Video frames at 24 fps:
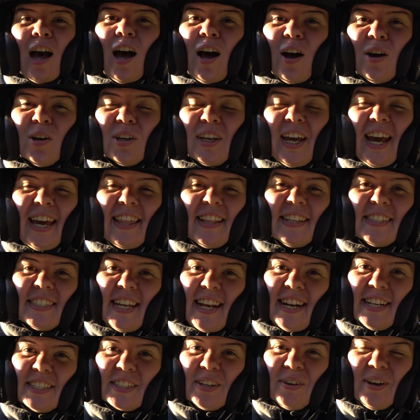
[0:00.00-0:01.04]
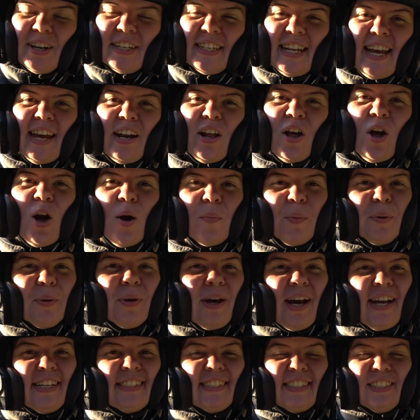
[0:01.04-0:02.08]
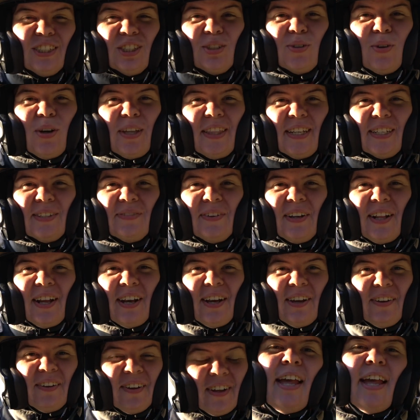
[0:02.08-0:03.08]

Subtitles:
Okay, the sun is going down. I hope you guys enjoyed this video.